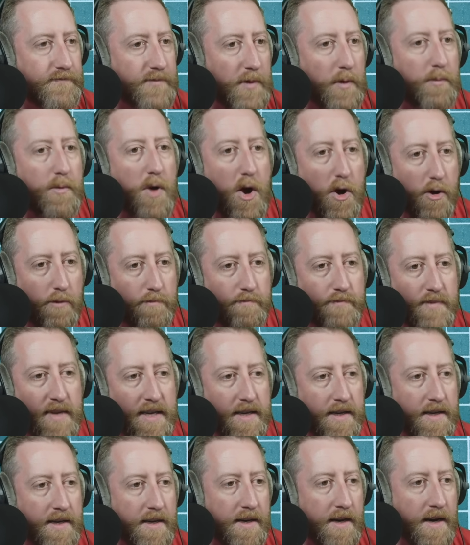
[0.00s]
Roam.
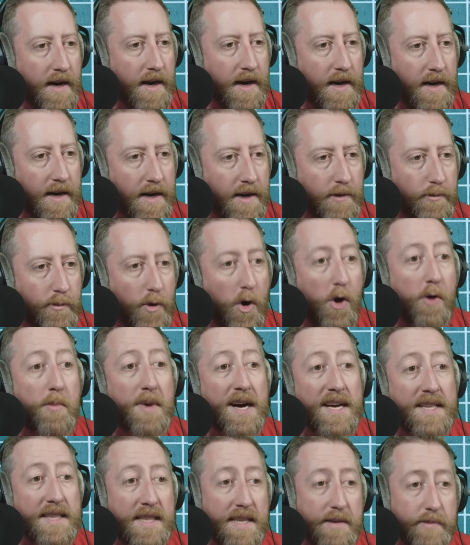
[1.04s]
Uh, Roam
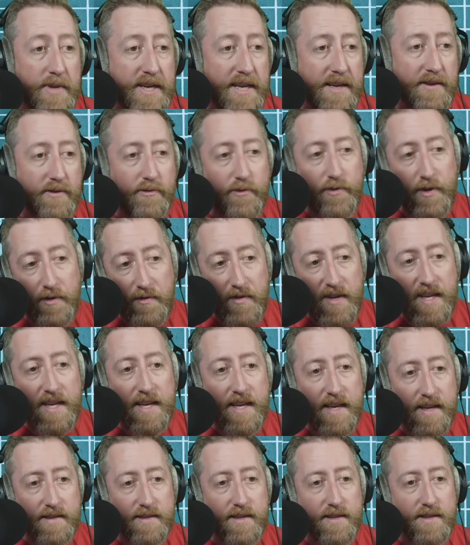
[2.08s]
Unlimited. fifty
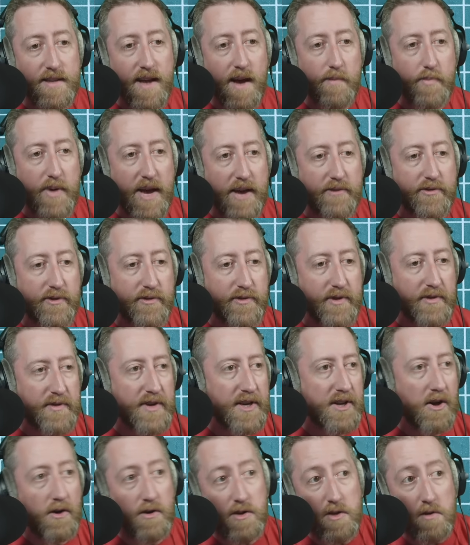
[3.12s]
gigs is not bad for fifty
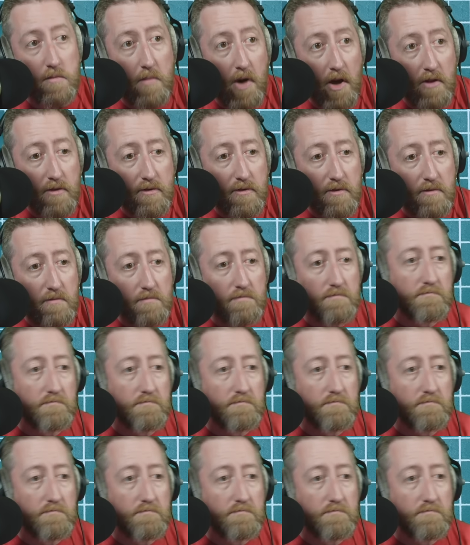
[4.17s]
dollars a month.